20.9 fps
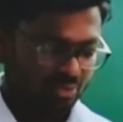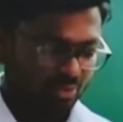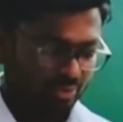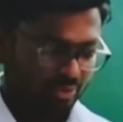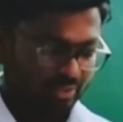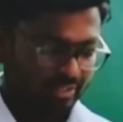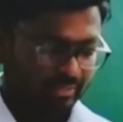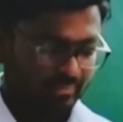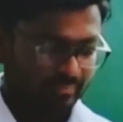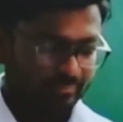
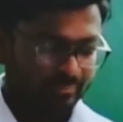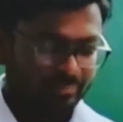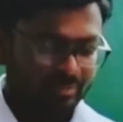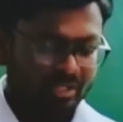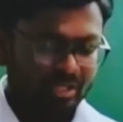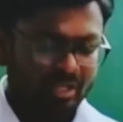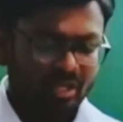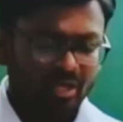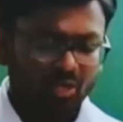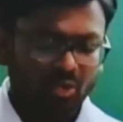Okay.
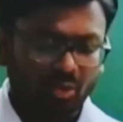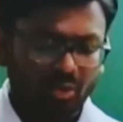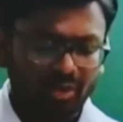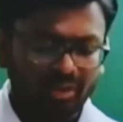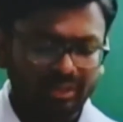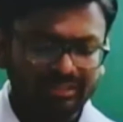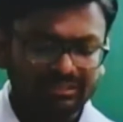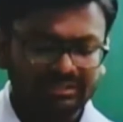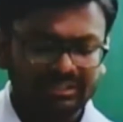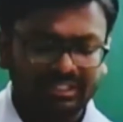
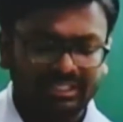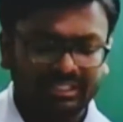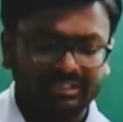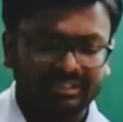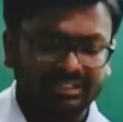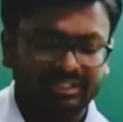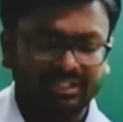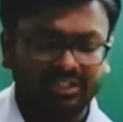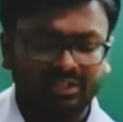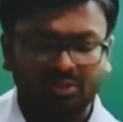Tolerance
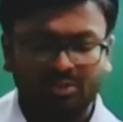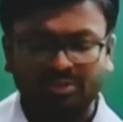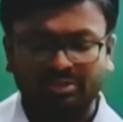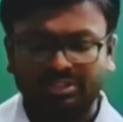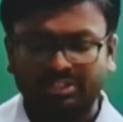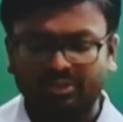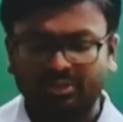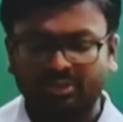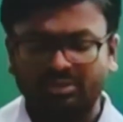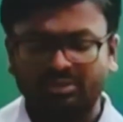reagent is
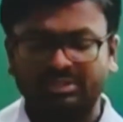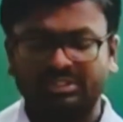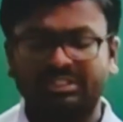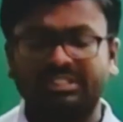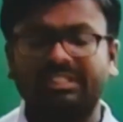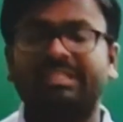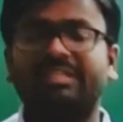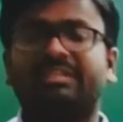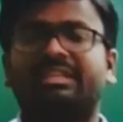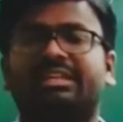used
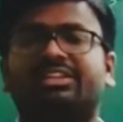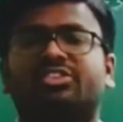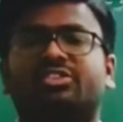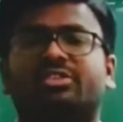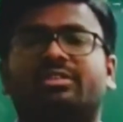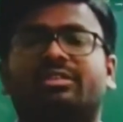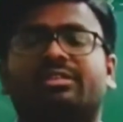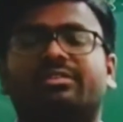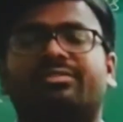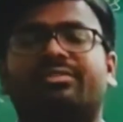in
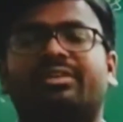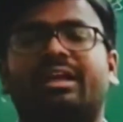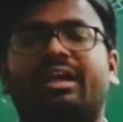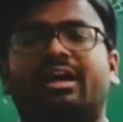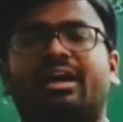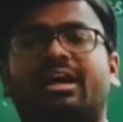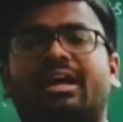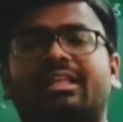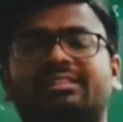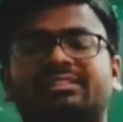detection of
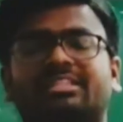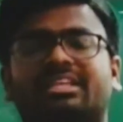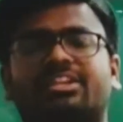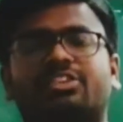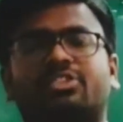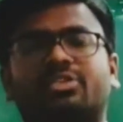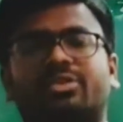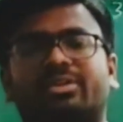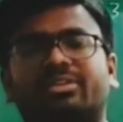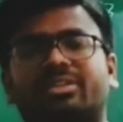
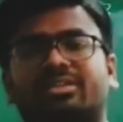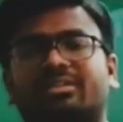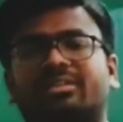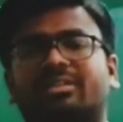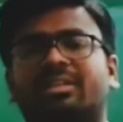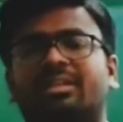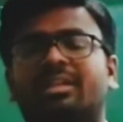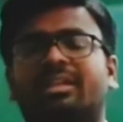unsaturation.